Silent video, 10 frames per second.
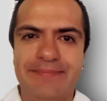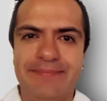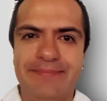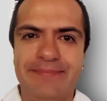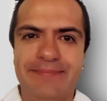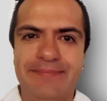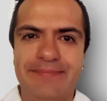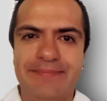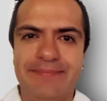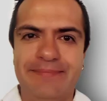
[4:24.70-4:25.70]

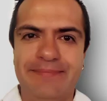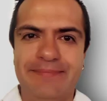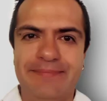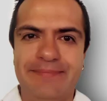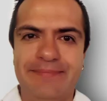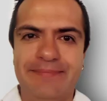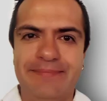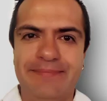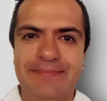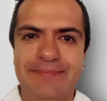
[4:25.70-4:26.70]

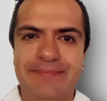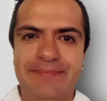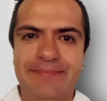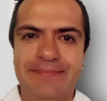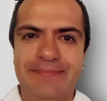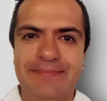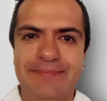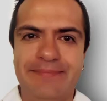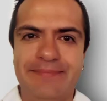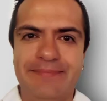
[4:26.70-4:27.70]

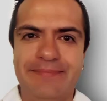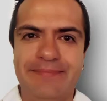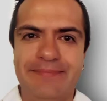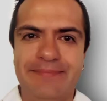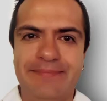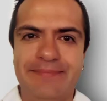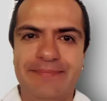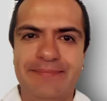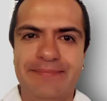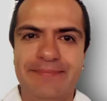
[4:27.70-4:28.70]

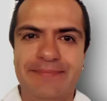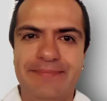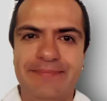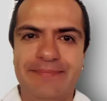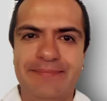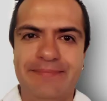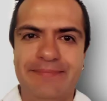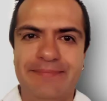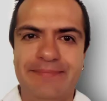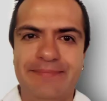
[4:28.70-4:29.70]

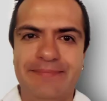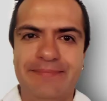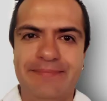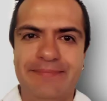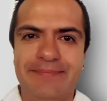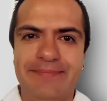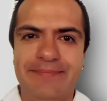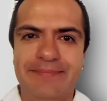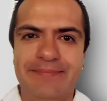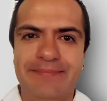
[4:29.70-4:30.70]

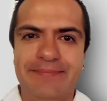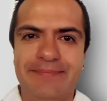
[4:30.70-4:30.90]
(no lip movement)